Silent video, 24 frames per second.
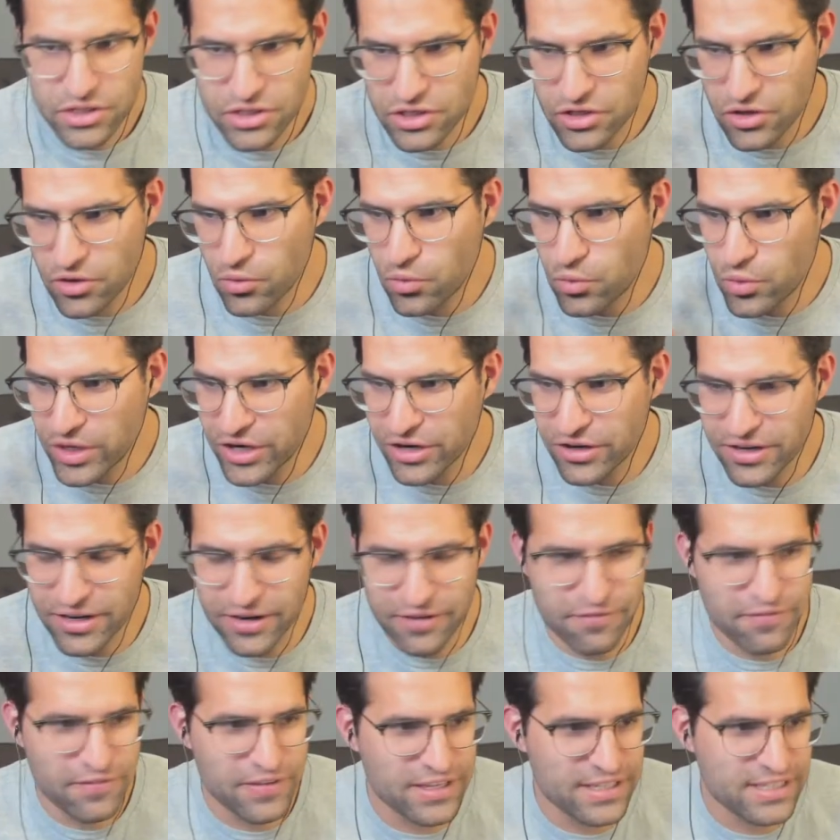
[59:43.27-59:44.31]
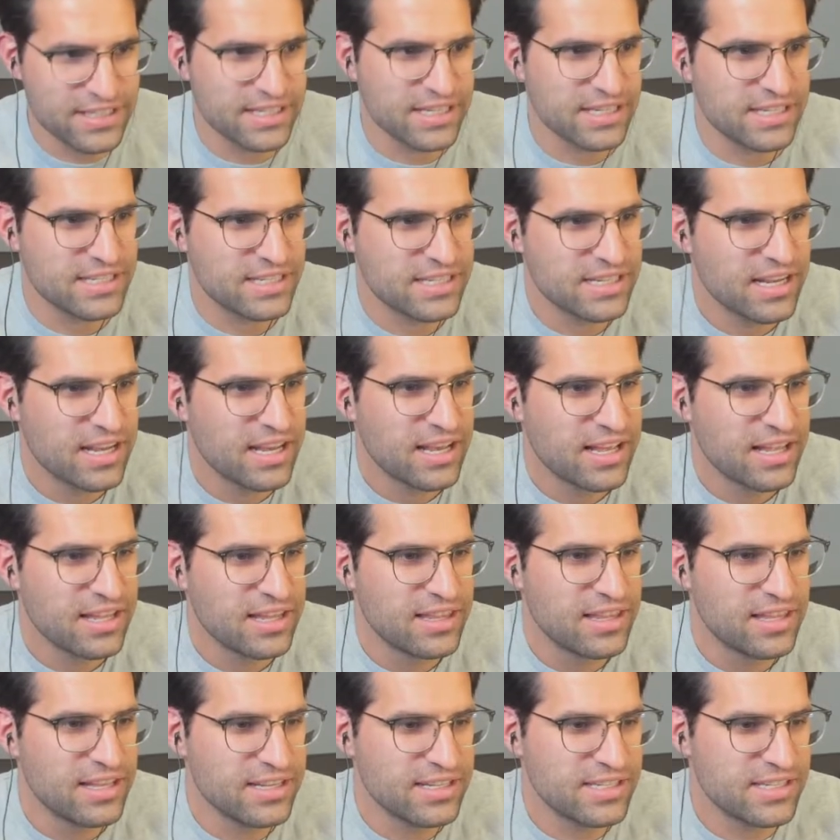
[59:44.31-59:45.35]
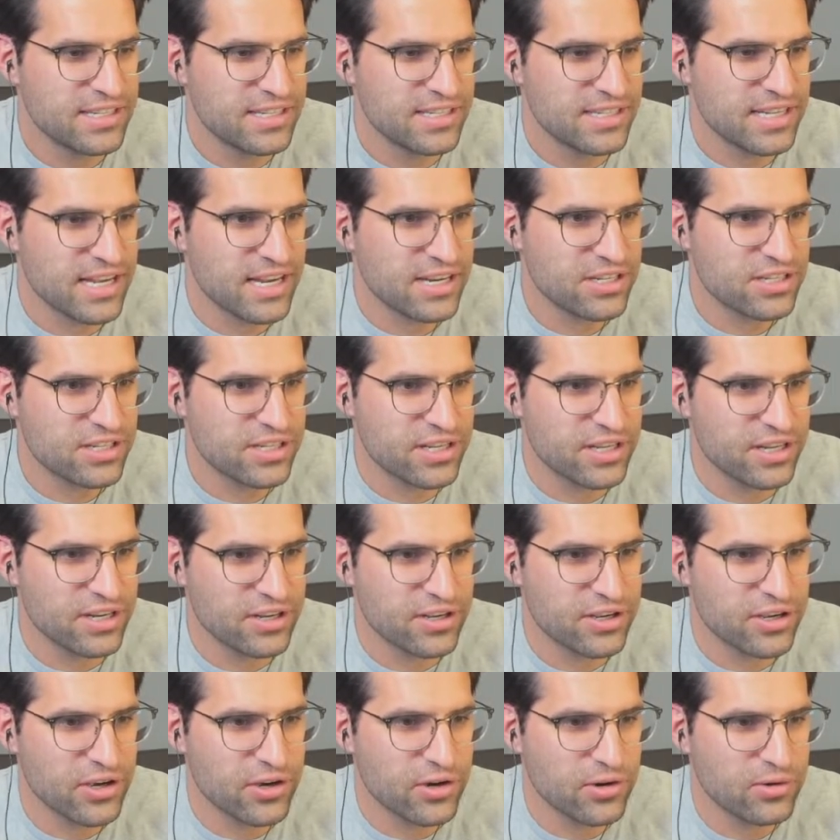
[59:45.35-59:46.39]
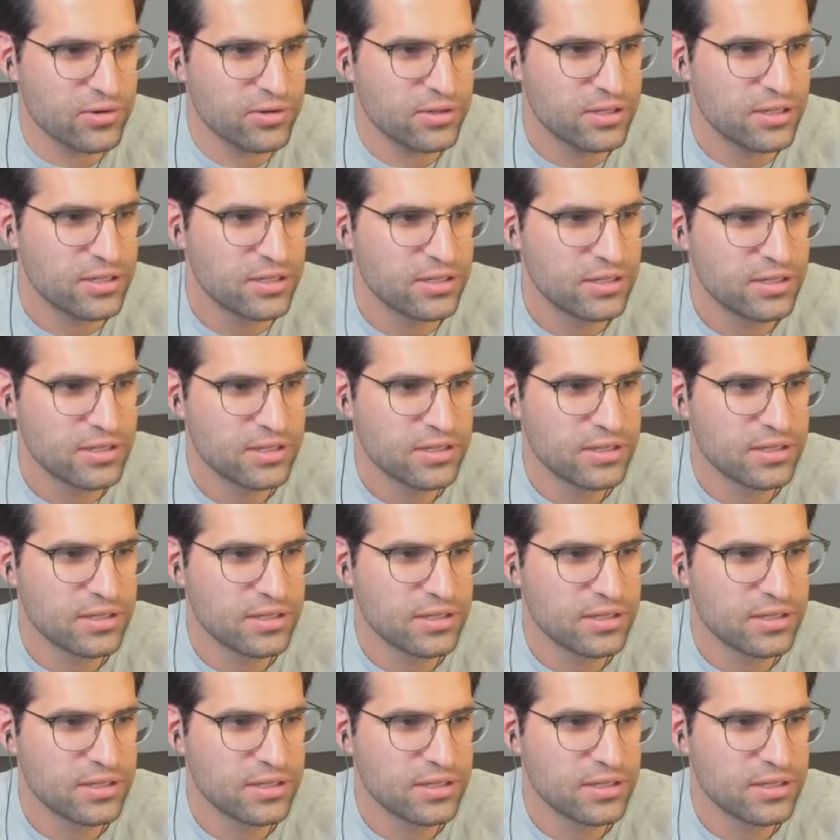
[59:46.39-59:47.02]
So we're going to fix this. This is actually going to go